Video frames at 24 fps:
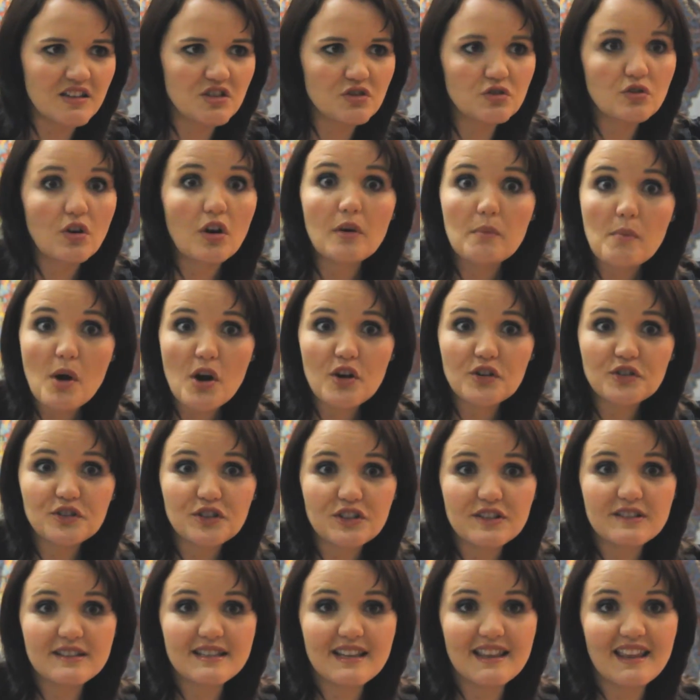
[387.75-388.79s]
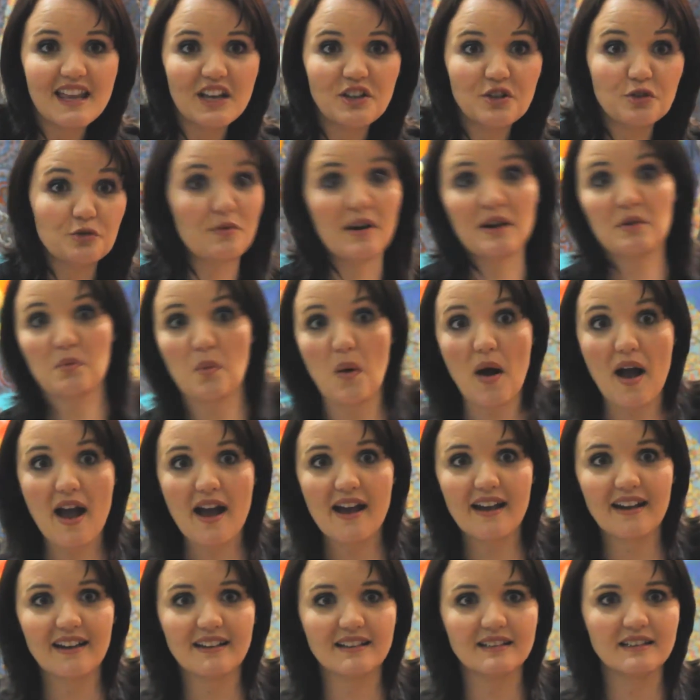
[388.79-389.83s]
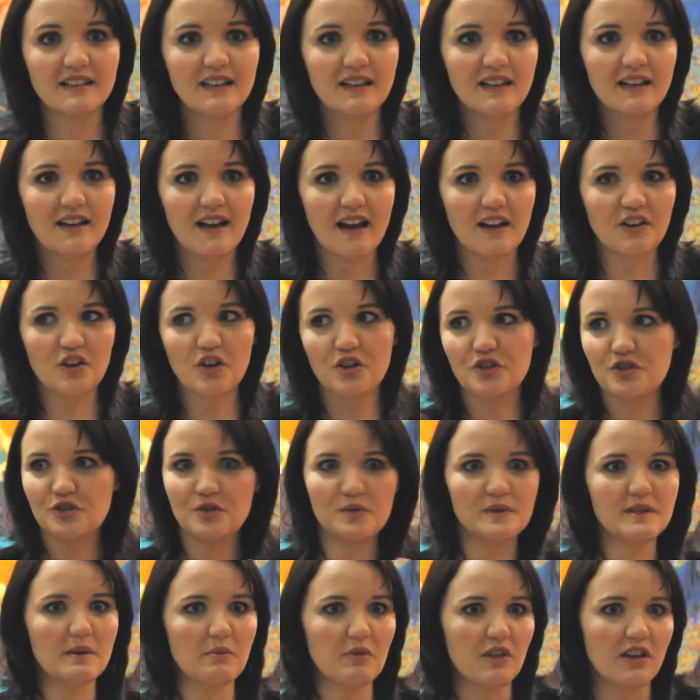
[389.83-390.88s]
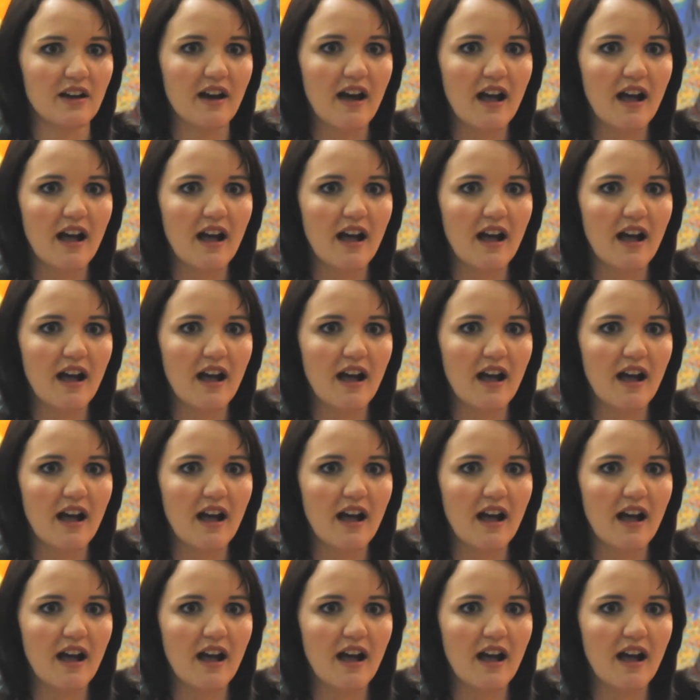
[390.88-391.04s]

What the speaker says: strong emotions, and then you'll run away and go and do something